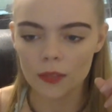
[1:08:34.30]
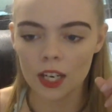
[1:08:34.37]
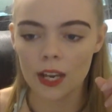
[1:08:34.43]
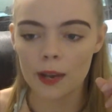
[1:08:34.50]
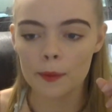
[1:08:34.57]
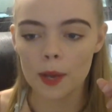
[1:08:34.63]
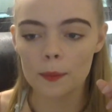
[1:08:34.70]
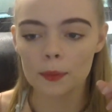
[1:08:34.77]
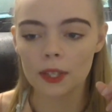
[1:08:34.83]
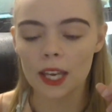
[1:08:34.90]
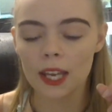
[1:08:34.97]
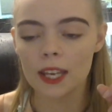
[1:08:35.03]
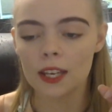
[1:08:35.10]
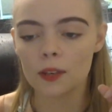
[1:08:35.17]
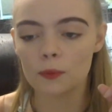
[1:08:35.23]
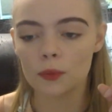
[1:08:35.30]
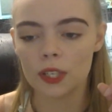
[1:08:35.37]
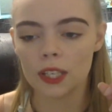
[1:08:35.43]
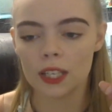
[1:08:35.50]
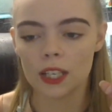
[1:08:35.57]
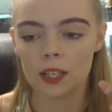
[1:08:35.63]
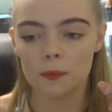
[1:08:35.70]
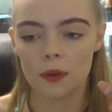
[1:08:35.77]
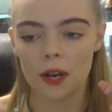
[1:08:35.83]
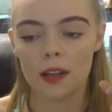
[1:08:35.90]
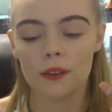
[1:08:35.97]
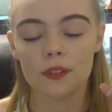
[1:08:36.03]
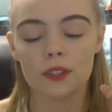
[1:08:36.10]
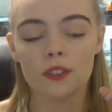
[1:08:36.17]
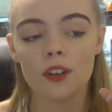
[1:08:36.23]
Am I planning on breeding any
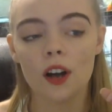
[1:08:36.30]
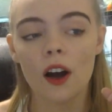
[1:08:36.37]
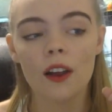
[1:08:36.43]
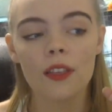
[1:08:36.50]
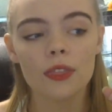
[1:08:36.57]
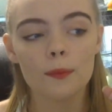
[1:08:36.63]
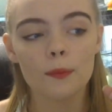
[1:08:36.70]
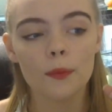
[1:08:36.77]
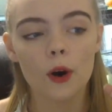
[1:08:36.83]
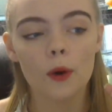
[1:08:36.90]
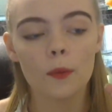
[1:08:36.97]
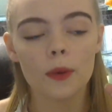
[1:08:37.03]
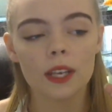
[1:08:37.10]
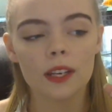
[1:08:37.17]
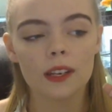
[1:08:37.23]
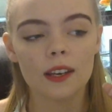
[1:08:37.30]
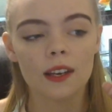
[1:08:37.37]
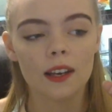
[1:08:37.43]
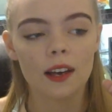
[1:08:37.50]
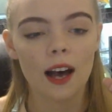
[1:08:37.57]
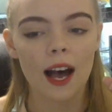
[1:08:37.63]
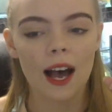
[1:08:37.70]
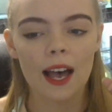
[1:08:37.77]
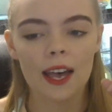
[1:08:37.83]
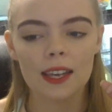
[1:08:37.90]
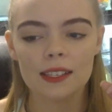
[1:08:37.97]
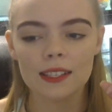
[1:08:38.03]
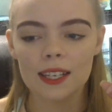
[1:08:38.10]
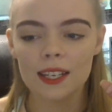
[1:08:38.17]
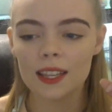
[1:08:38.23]
pets? Not at the moment.
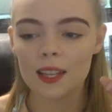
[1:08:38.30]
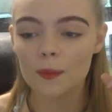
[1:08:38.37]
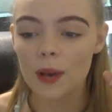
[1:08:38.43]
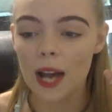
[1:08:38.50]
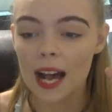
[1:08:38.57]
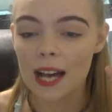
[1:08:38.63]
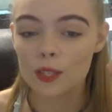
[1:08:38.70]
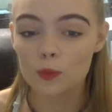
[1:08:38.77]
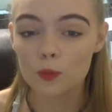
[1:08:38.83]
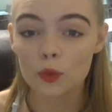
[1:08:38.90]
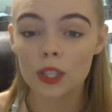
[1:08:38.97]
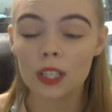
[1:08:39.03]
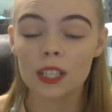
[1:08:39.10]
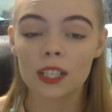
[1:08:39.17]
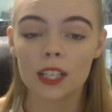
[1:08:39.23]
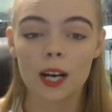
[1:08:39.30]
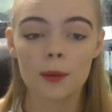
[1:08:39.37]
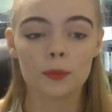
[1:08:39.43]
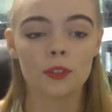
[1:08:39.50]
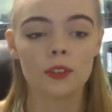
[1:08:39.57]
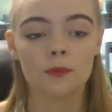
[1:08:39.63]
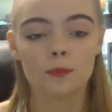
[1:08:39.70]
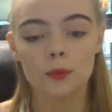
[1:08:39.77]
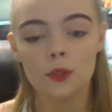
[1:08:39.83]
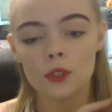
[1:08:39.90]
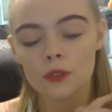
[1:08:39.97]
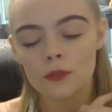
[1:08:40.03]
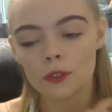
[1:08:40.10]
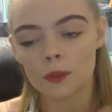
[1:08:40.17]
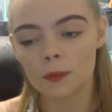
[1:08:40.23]
I did in the past breed a couple of
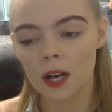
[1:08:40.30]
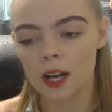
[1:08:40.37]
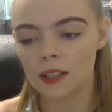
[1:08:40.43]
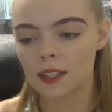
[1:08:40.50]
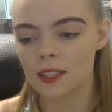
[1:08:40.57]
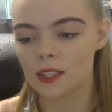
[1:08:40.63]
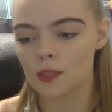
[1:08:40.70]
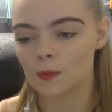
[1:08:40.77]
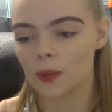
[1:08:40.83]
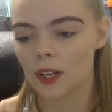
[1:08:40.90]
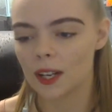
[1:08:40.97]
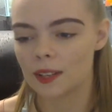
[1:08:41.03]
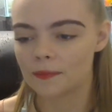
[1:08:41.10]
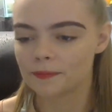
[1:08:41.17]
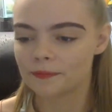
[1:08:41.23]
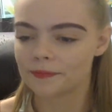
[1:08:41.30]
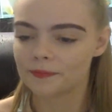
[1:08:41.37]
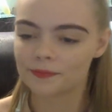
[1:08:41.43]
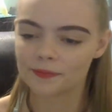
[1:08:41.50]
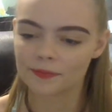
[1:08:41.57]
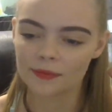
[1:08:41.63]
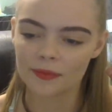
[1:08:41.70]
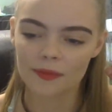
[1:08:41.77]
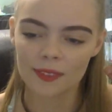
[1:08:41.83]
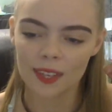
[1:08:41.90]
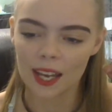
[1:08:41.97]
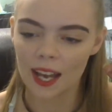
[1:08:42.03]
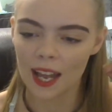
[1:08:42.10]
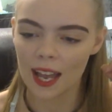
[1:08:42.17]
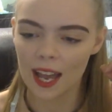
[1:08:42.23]
beautiful mollies, but
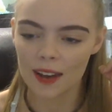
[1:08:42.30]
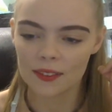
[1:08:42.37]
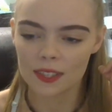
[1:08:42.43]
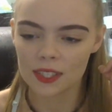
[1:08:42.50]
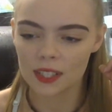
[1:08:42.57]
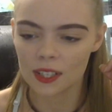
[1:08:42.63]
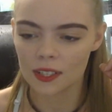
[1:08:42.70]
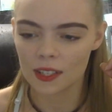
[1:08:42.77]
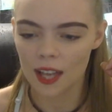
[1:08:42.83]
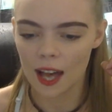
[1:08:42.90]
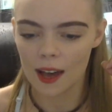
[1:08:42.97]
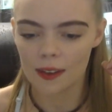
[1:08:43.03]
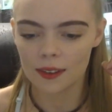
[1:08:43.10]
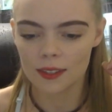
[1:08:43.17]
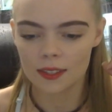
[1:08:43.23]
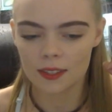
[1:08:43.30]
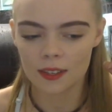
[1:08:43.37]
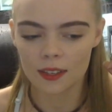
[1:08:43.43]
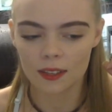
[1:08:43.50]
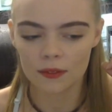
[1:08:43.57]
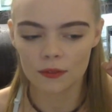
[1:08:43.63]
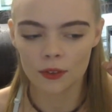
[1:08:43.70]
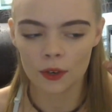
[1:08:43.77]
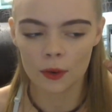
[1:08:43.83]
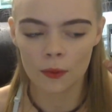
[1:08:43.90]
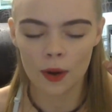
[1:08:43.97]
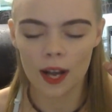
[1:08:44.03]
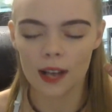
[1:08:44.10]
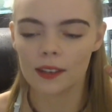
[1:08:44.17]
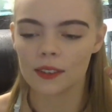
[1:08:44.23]
I haven't done that for a
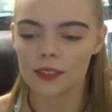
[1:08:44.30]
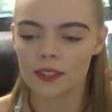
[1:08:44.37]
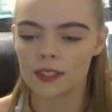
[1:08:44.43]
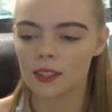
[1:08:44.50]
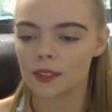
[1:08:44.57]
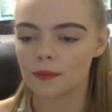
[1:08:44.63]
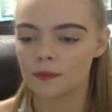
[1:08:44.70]
while, so.